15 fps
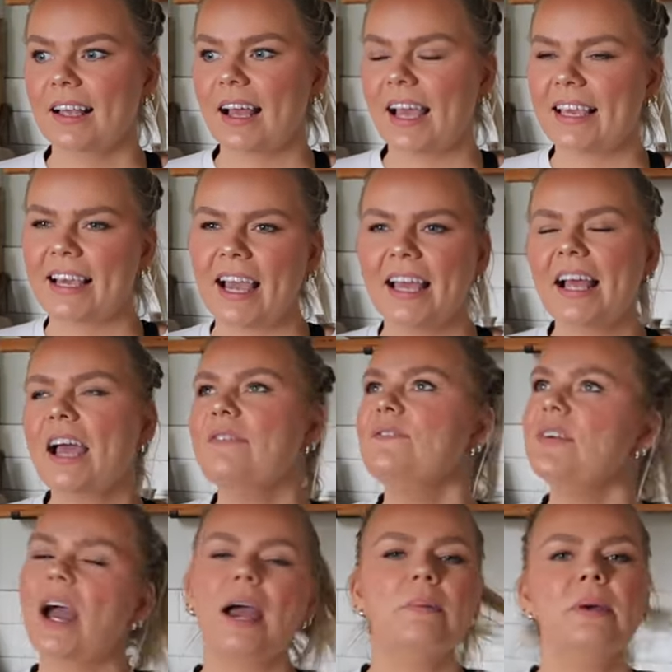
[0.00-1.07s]

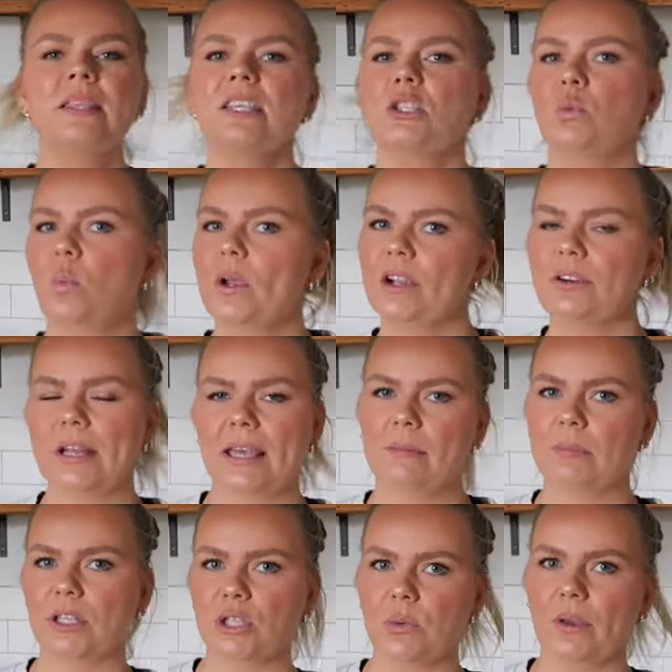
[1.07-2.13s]
I'm in this weird in
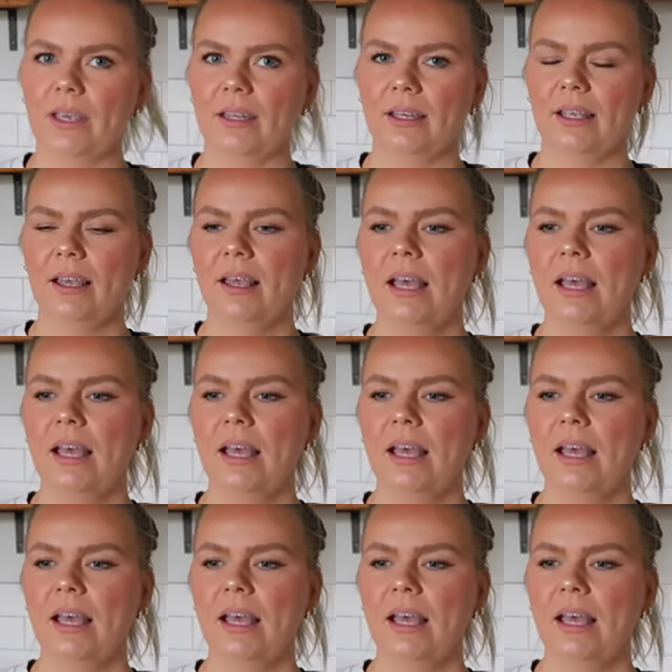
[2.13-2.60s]
between.